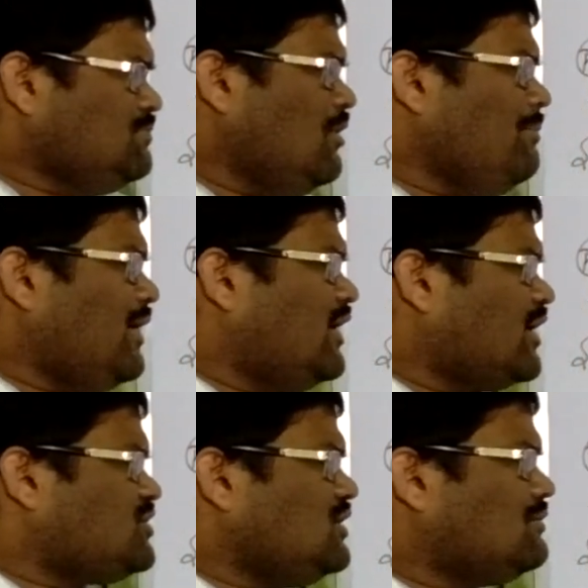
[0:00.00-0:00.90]
Sperm
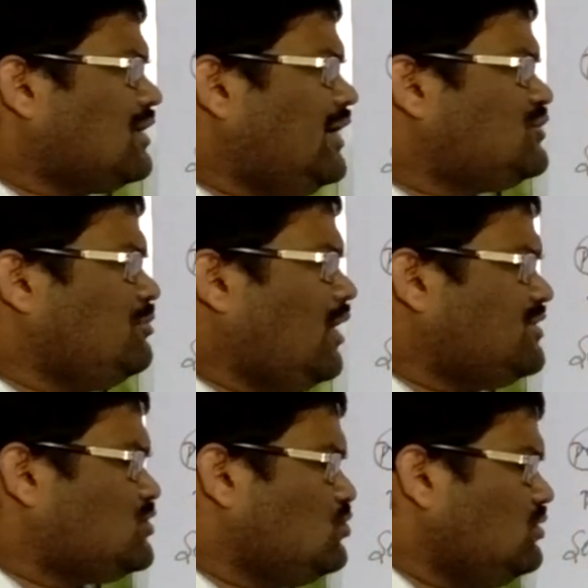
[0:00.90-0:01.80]
penetration leads to
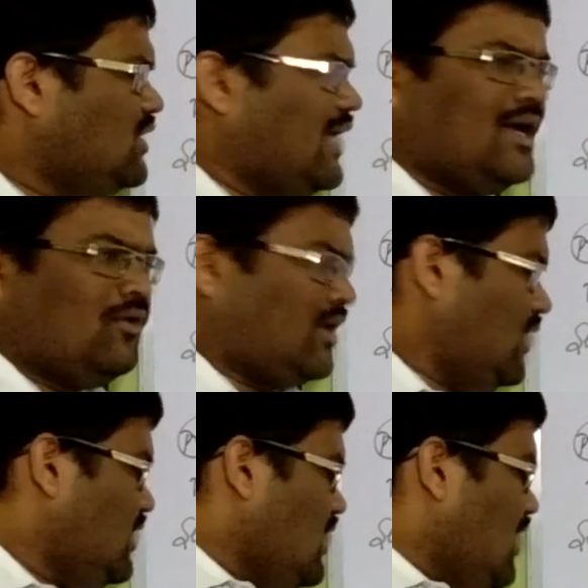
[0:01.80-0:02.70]
meiosis 2, then egg.
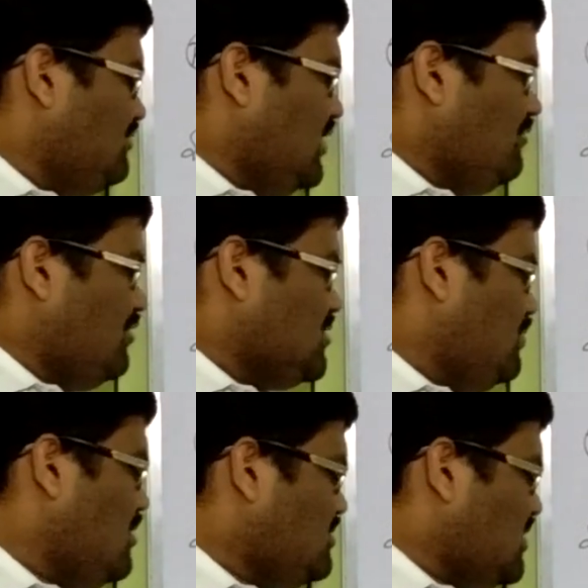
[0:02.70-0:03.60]
Okay. If the
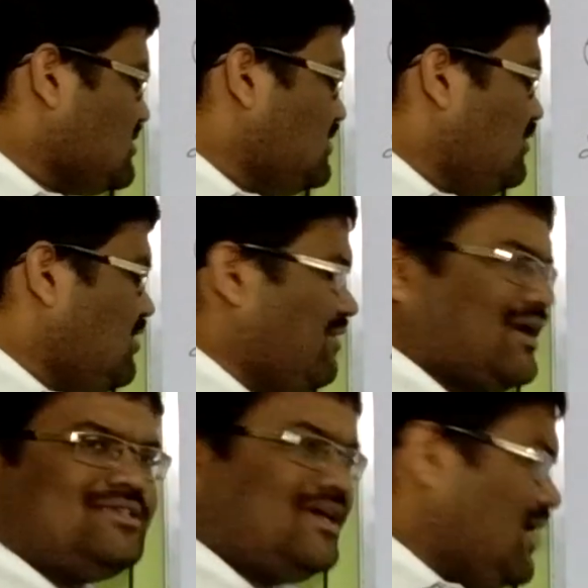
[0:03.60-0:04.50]
sperm successfully
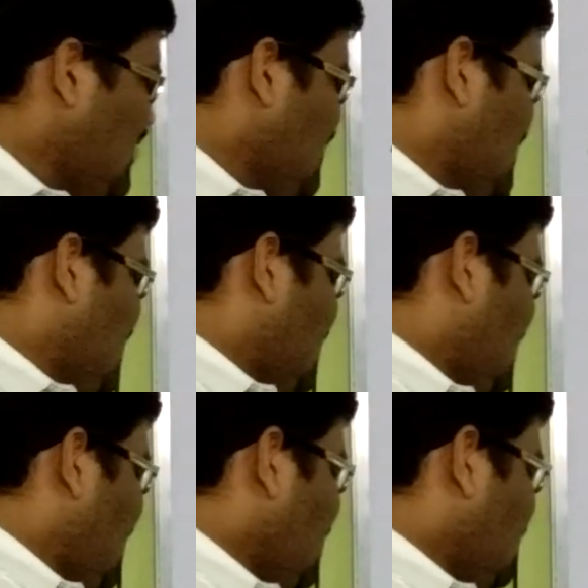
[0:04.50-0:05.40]
fertilizes the egg,
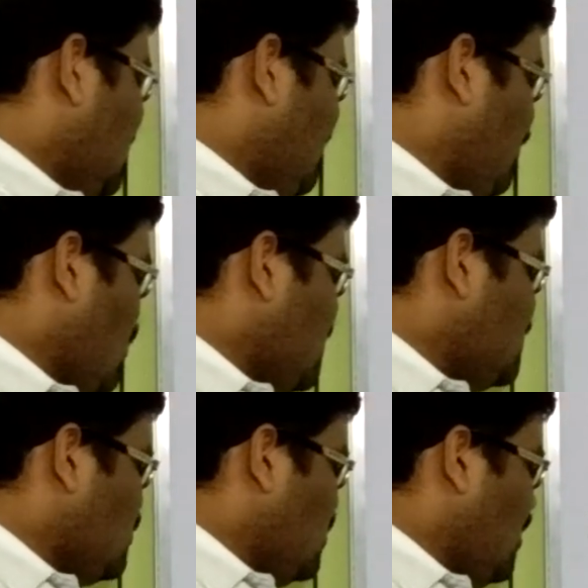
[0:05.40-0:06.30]
then the
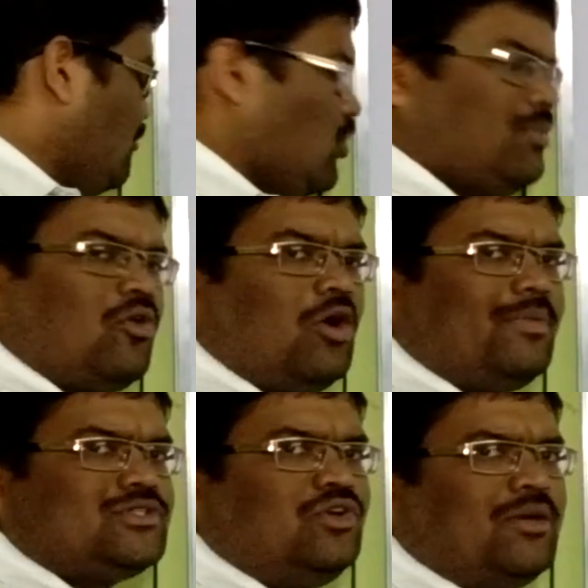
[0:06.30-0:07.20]
progesterone of
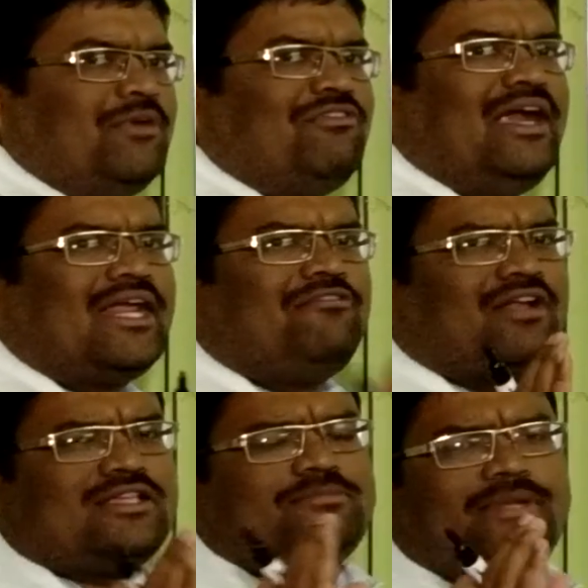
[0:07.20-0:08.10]
corpus luteum will attain for
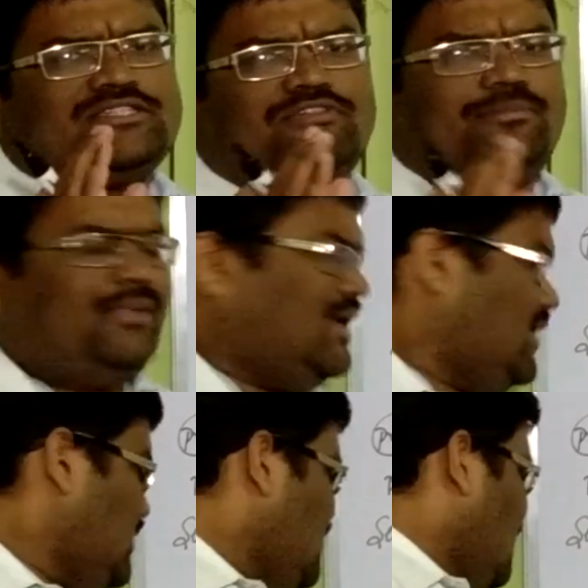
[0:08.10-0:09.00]
a specific
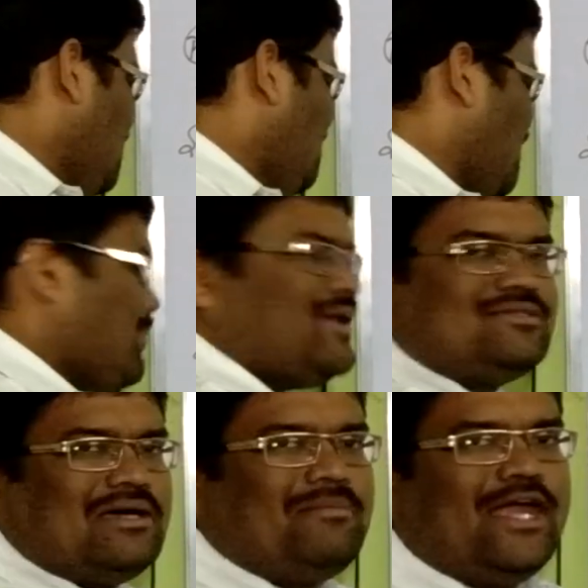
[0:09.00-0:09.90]
period. It
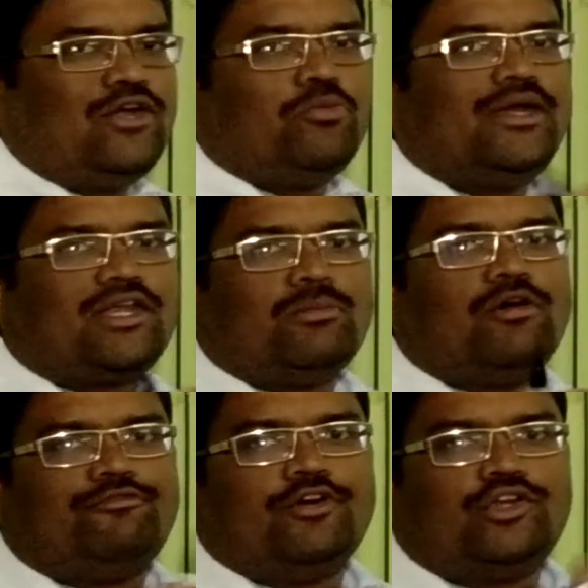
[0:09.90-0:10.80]
prepares the endometrium
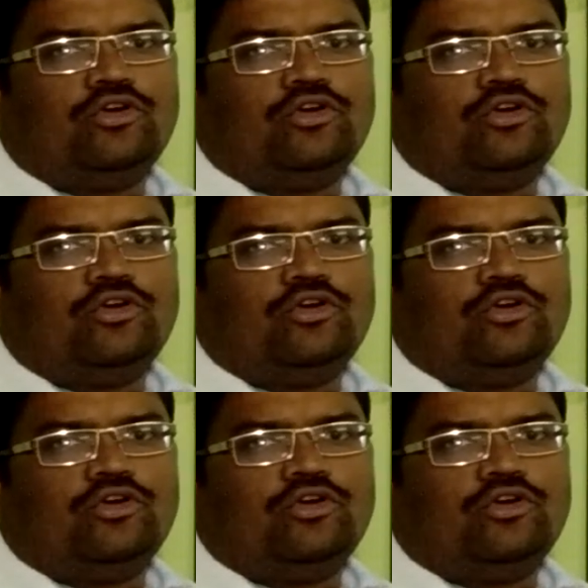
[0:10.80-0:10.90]
of